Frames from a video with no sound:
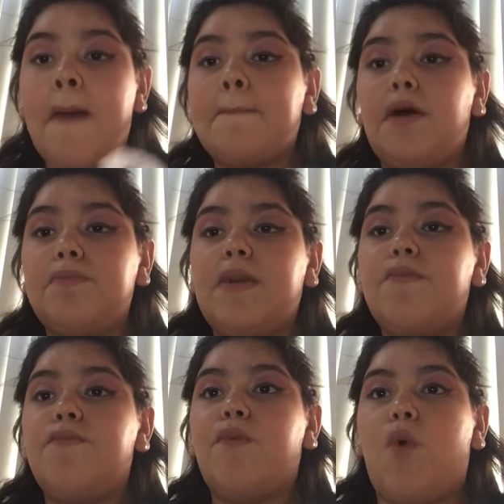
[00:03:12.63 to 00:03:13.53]
But
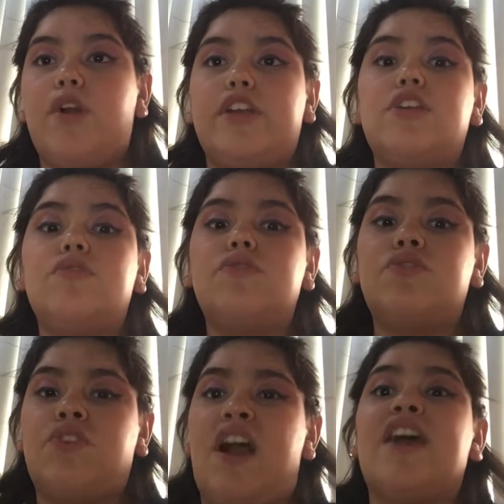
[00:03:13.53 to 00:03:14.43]
before you
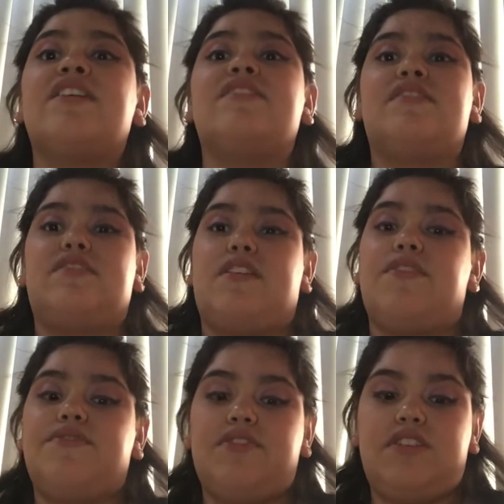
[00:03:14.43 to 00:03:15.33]
try to stuff
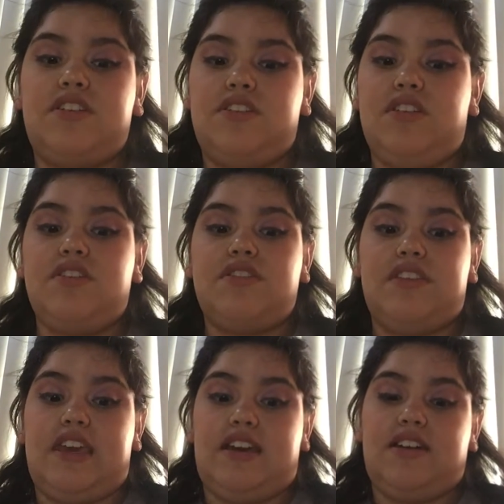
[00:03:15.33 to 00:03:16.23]
your
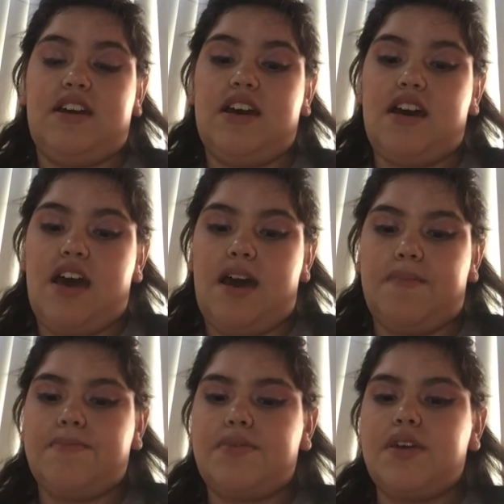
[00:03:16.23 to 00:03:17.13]
thing up,
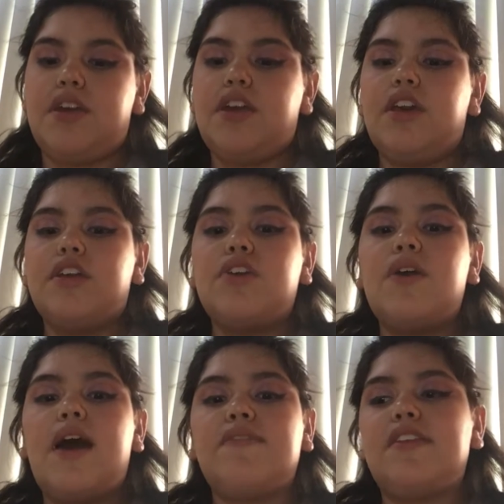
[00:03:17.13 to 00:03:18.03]
you
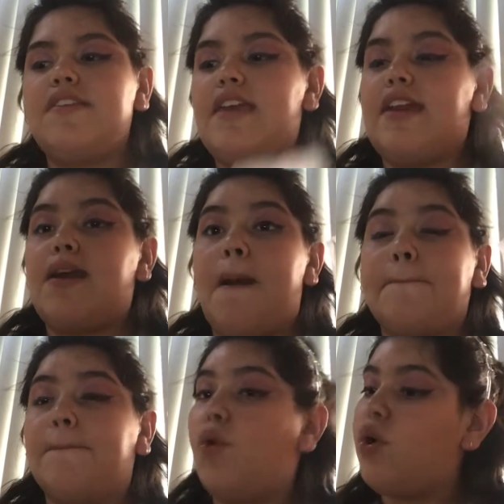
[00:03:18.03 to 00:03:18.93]
have to take
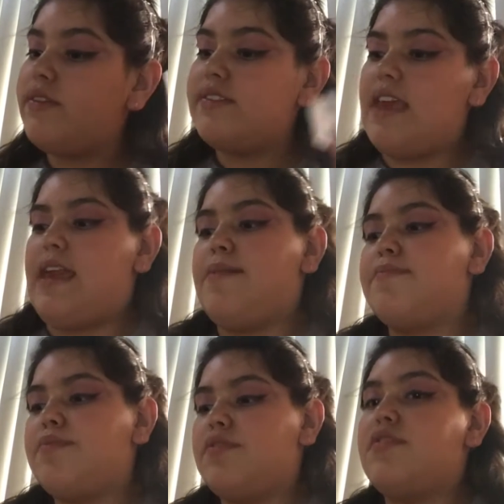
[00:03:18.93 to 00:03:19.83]
more tape.
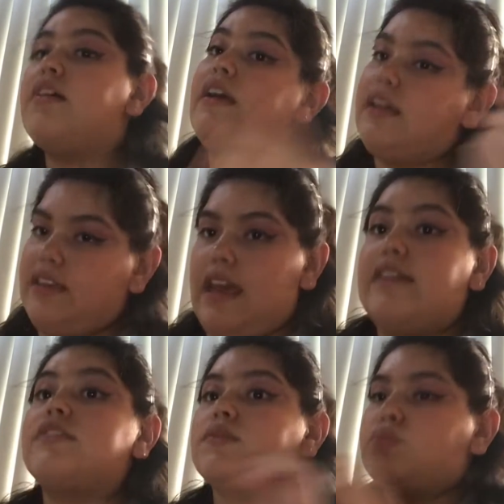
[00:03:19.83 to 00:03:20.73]

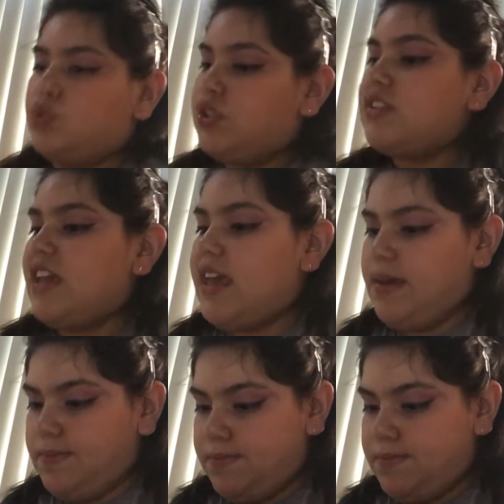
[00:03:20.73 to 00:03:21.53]
Yes, more tape.